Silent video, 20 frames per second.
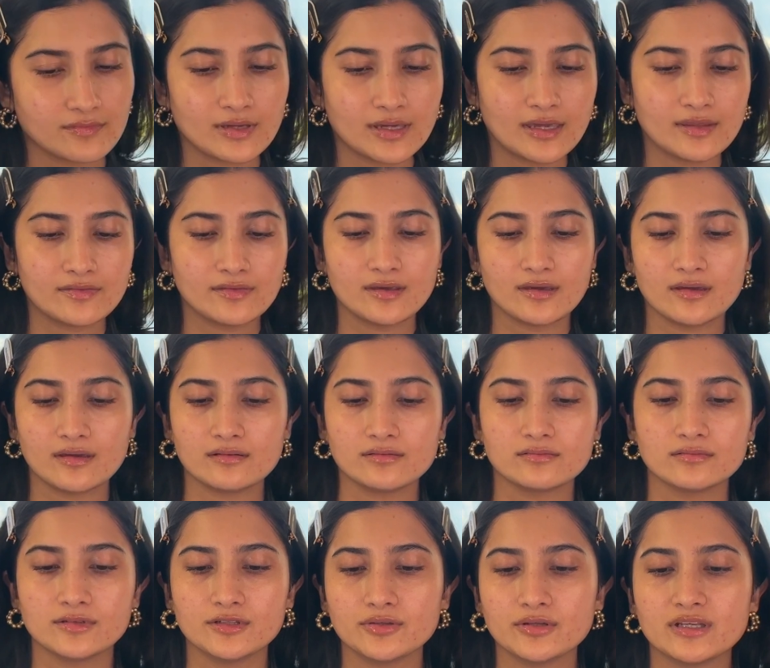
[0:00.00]
and
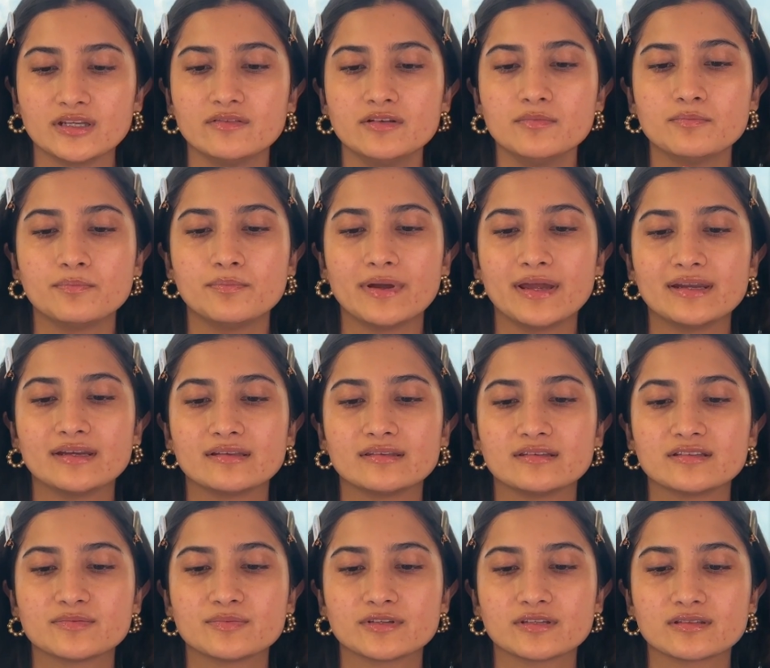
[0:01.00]
then you can even bend
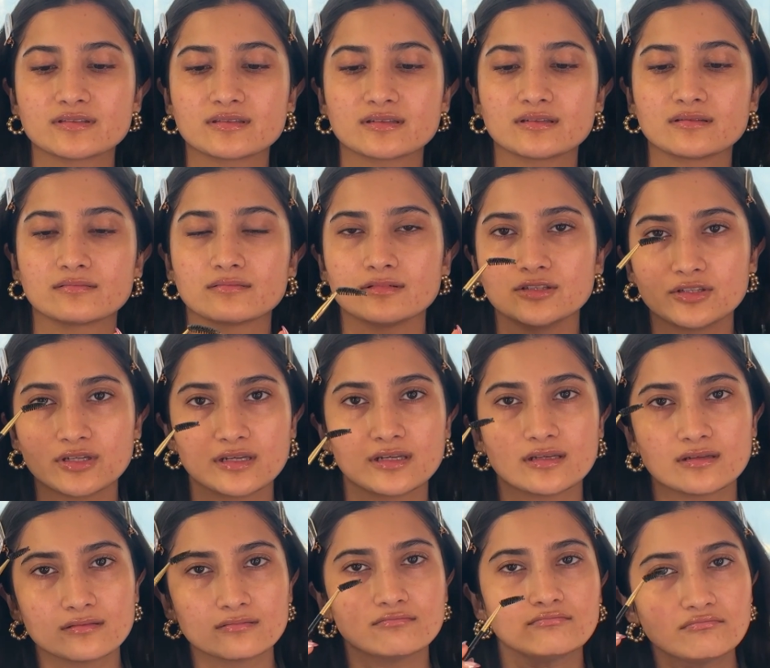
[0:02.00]
this because then you can
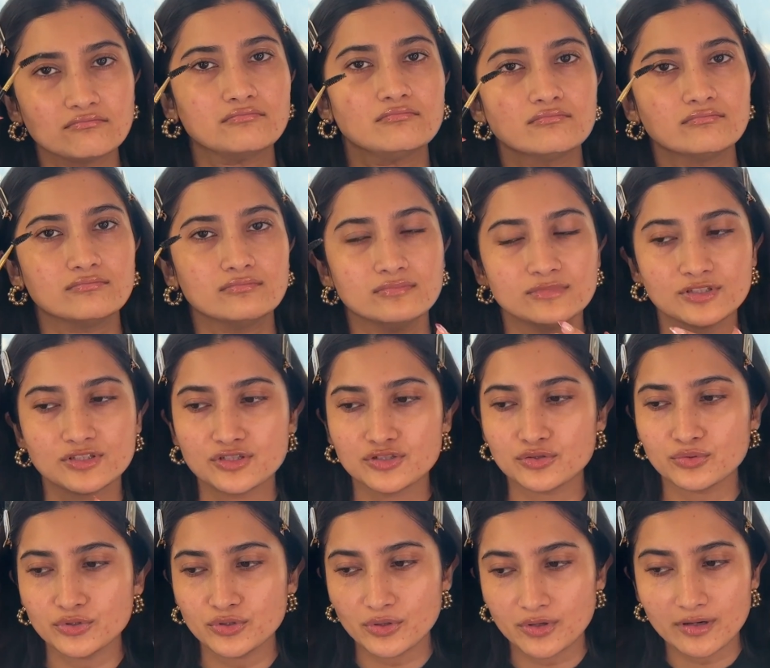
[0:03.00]

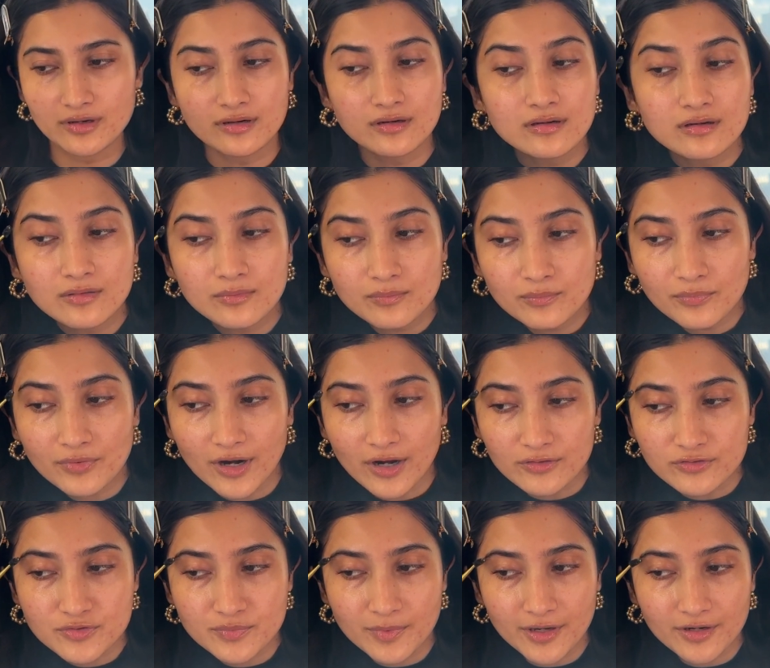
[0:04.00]
do your
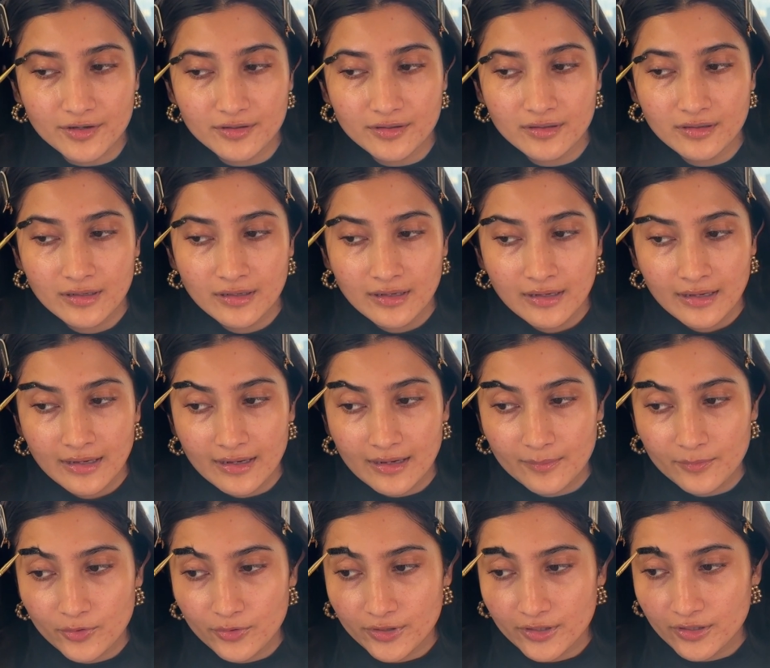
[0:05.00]
brows better. And
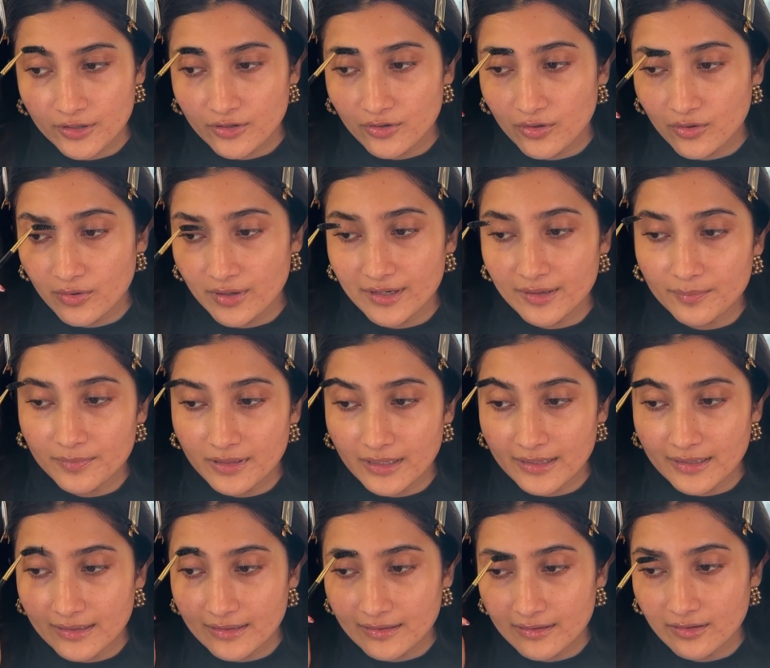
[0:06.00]
I'm going to go and apply
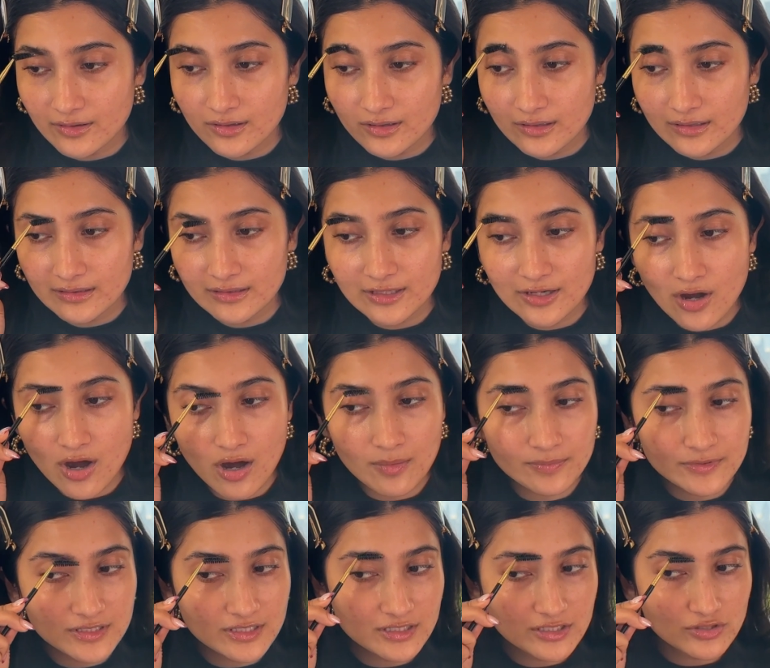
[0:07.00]
it in the
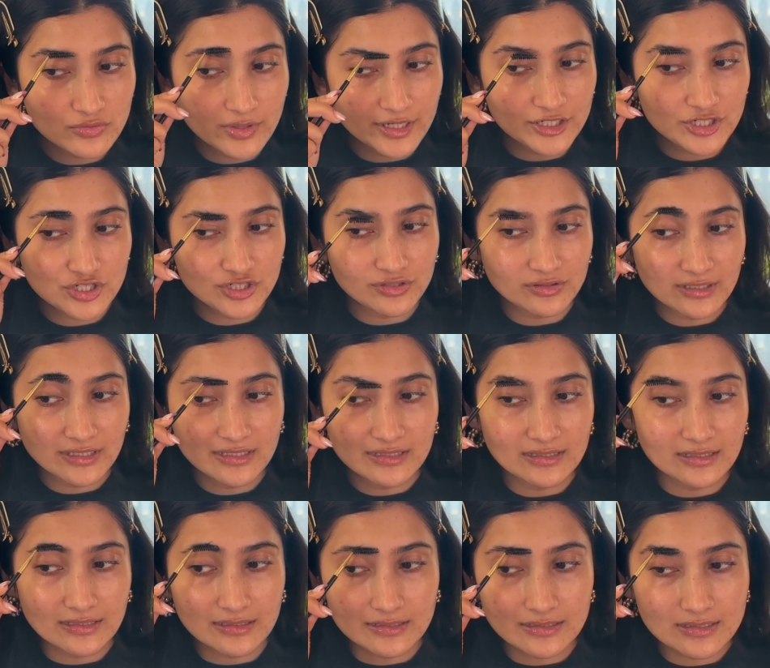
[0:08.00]
opposite direction like
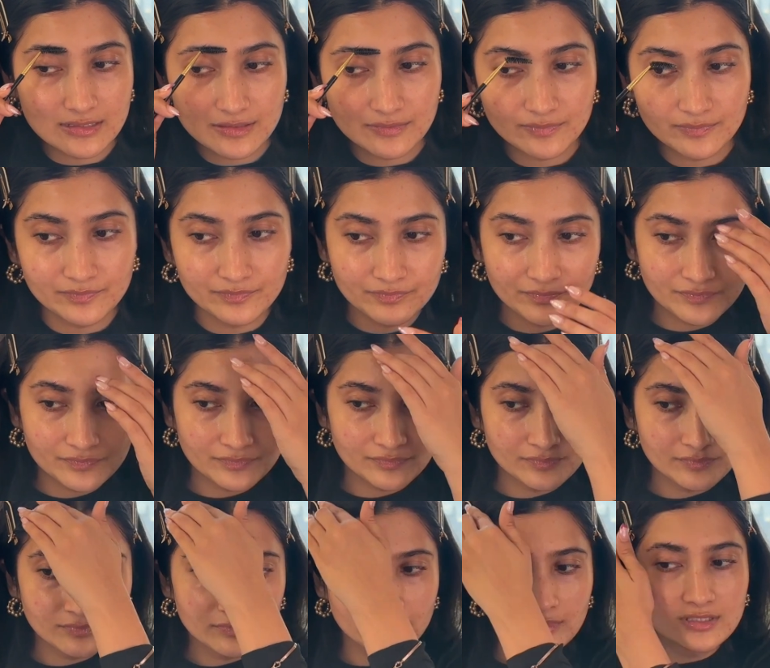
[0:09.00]
this,
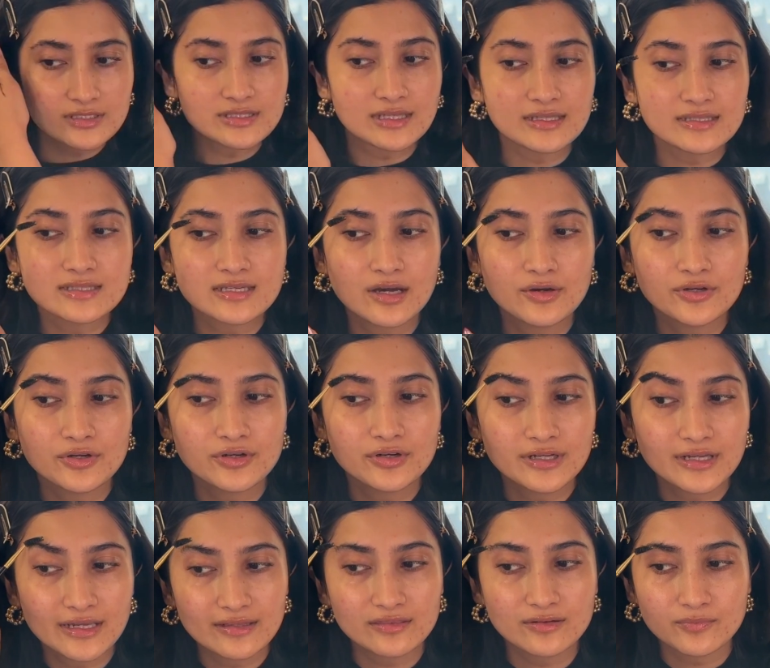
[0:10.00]
because that's how you're gonna
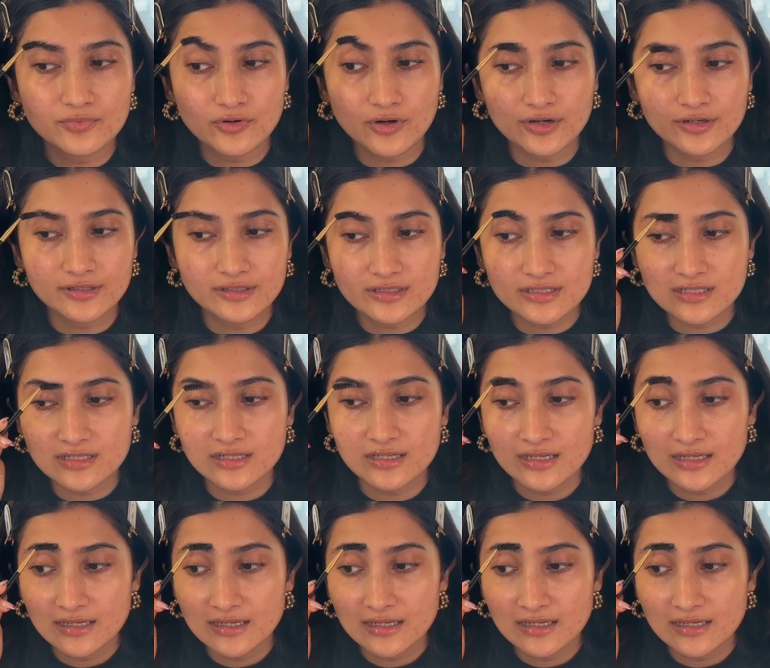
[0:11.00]
get the product